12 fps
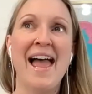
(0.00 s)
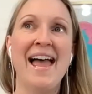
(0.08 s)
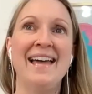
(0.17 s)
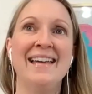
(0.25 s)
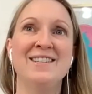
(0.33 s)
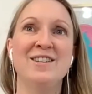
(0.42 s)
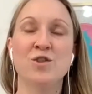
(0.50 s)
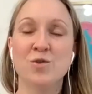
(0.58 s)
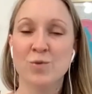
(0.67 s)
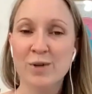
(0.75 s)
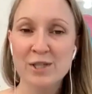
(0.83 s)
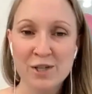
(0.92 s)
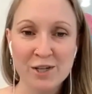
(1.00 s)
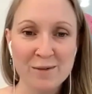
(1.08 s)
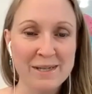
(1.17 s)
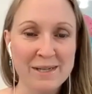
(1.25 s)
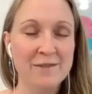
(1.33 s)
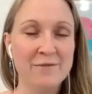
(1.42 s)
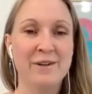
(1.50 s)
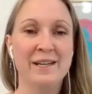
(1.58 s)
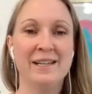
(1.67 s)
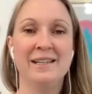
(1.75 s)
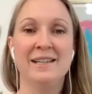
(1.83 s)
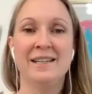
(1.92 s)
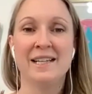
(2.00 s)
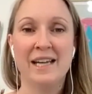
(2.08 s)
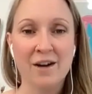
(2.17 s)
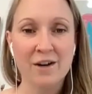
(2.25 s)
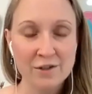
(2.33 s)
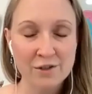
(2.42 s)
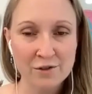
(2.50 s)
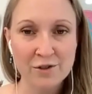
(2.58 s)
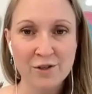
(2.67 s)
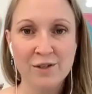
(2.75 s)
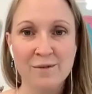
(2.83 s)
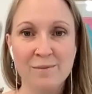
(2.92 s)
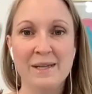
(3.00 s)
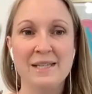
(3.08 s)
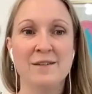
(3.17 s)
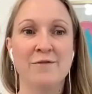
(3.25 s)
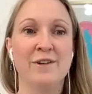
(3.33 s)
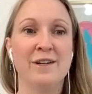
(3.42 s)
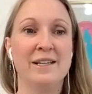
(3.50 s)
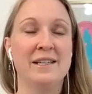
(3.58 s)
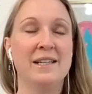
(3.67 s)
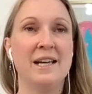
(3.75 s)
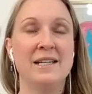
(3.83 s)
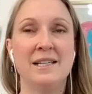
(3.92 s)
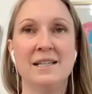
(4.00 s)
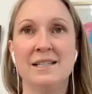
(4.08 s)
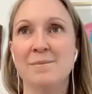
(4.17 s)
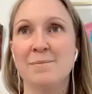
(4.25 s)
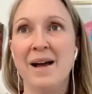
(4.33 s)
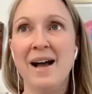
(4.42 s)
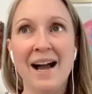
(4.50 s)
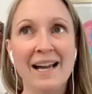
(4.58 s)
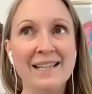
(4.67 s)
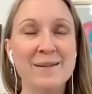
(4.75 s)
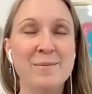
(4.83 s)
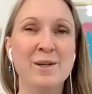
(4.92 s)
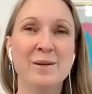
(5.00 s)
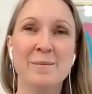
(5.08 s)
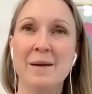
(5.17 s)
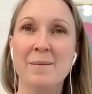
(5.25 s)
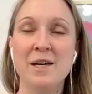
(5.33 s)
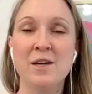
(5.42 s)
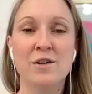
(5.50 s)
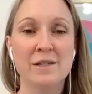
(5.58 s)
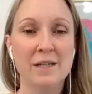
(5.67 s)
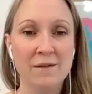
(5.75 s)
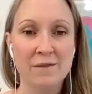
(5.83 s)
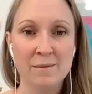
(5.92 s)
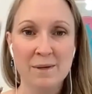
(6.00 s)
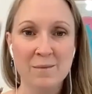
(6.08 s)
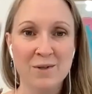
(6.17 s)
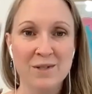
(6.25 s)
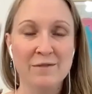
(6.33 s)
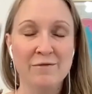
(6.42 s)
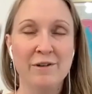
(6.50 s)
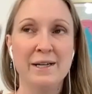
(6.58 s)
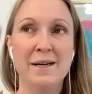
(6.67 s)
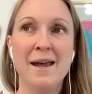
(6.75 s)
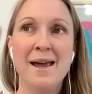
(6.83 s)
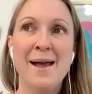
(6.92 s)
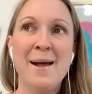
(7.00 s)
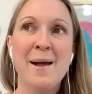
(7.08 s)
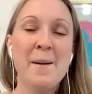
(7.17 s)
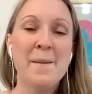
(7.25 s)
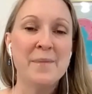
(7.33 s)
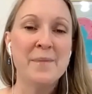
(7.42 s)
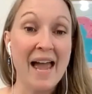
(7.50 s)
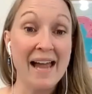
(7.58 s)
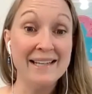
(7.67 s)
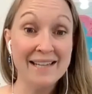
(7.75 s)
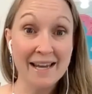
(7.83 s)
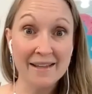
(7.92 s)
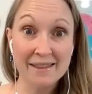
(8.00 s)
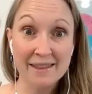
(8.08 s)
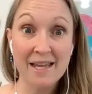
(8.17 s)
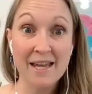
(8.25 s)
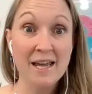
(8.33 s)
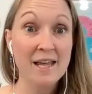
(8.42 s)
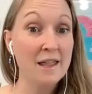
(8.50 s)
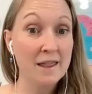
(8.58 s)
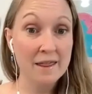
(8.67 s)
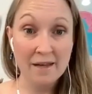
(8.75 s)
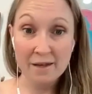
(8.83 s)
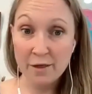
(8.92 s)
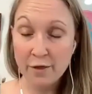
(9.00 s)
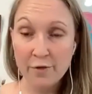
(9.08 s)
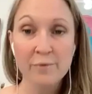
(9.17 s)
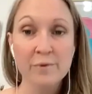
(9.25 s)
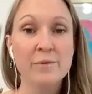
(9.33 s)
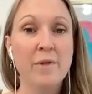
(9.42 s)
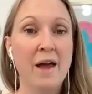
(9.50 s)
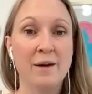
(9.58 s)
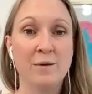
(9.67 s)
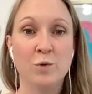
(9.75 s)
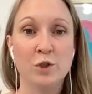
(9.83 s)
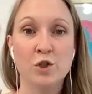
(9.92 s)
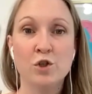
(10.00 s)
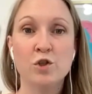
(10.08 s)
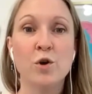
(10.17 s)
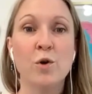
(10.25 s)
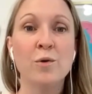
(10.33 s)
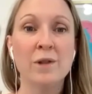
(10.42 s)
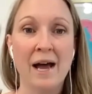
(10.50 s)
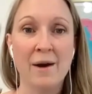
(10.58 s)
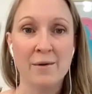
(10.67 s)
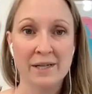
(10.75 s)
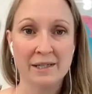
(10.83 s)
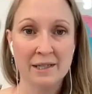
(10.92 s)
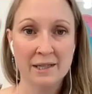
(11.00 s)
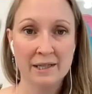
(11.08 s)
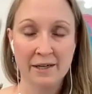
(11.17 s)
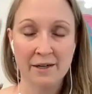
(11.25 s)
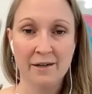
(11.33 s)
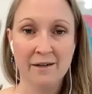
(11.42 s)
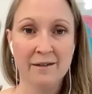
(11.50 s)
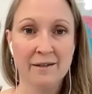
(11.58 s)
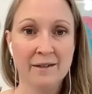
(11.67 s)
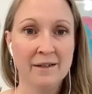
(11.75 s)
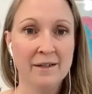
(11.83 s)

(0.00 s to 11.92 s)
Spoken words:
And the stories couldn't be different. The characters couldn't be different. The ideas behind the book maybe couldn't even be more different. And yet the through line was so loud and clear,